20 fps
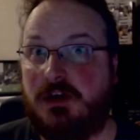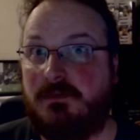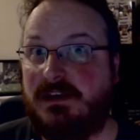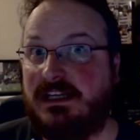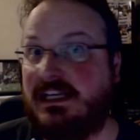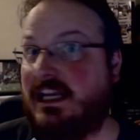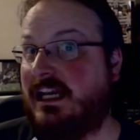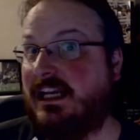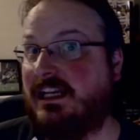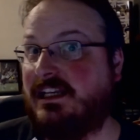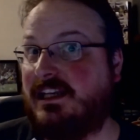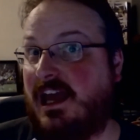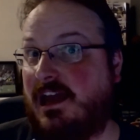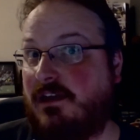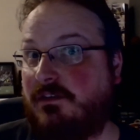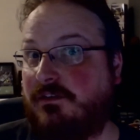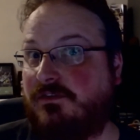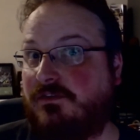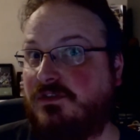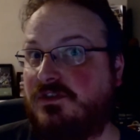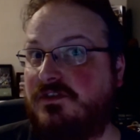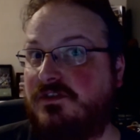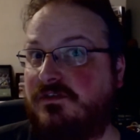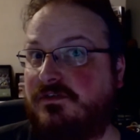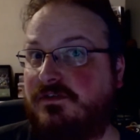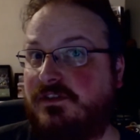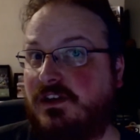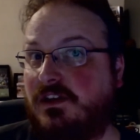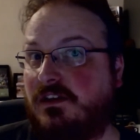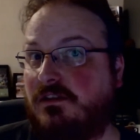kneeling down in front of,
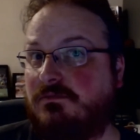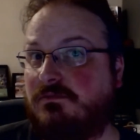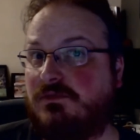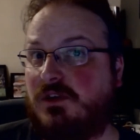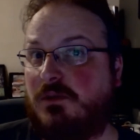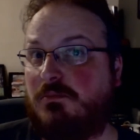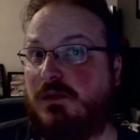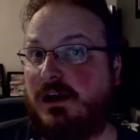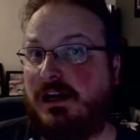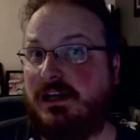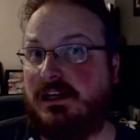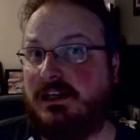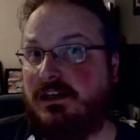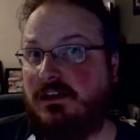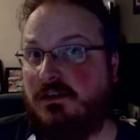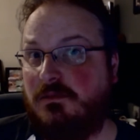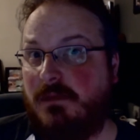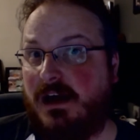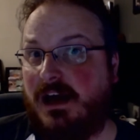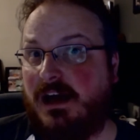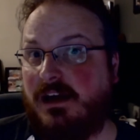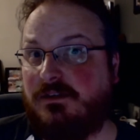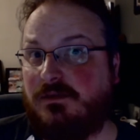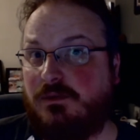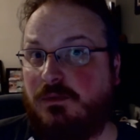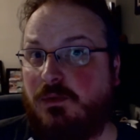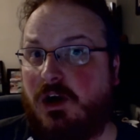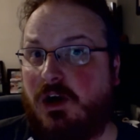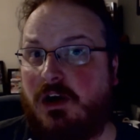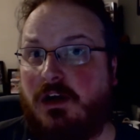Tom Brady. You mad or
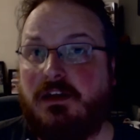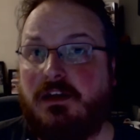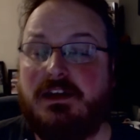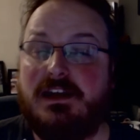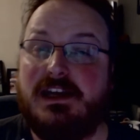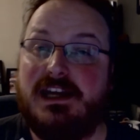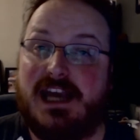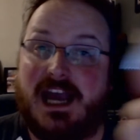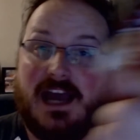what? And